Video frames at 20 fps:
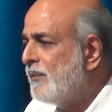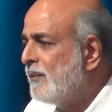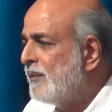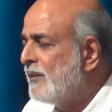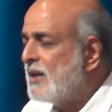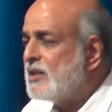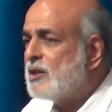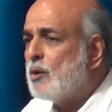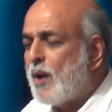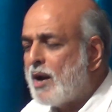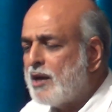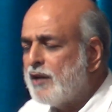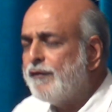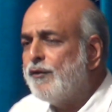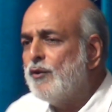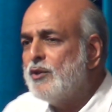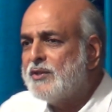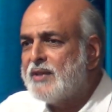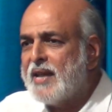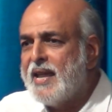There's a
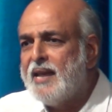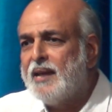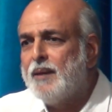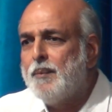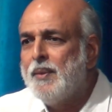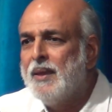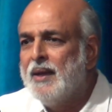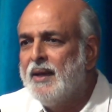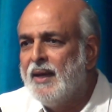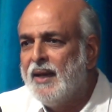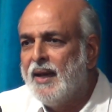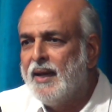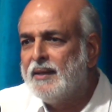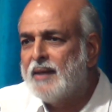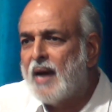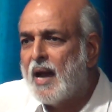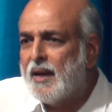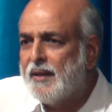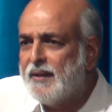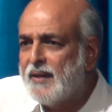wonderful saying in
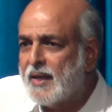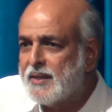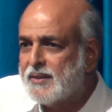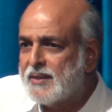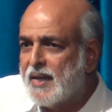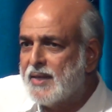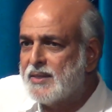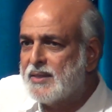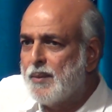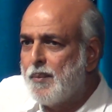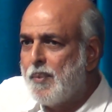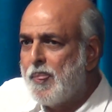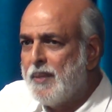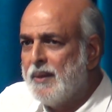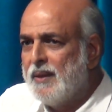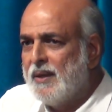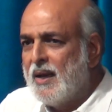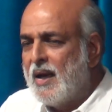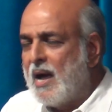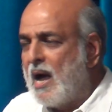Kalidasa's
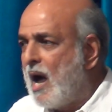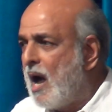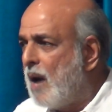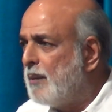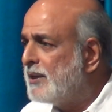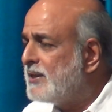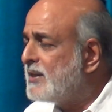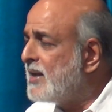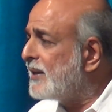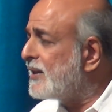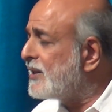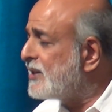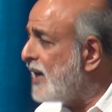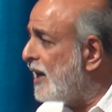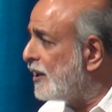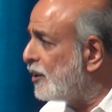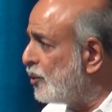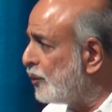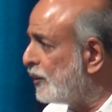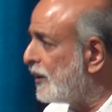Avijnana
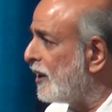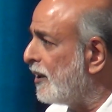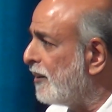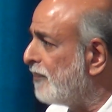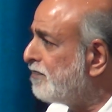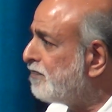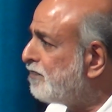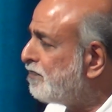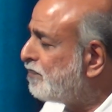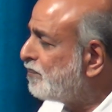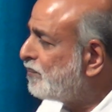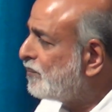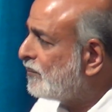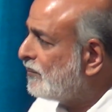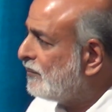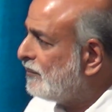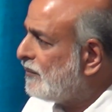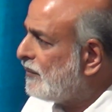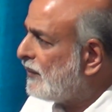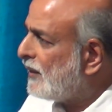Shakuntalam,
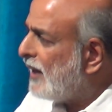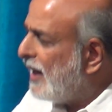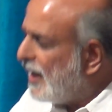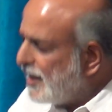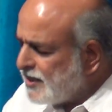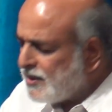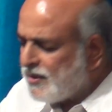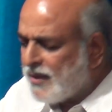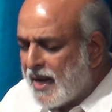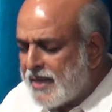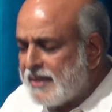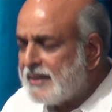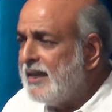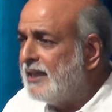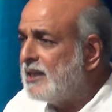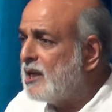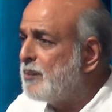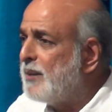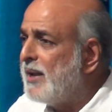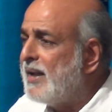as
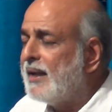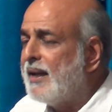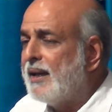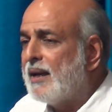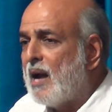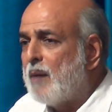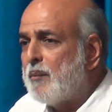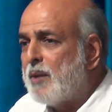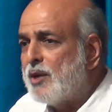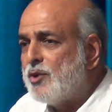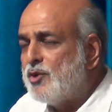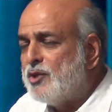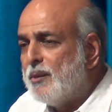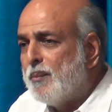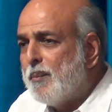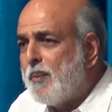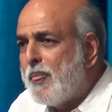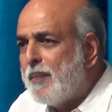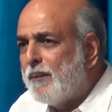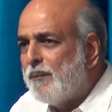translated by A.K.
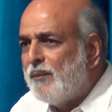Ramanujam.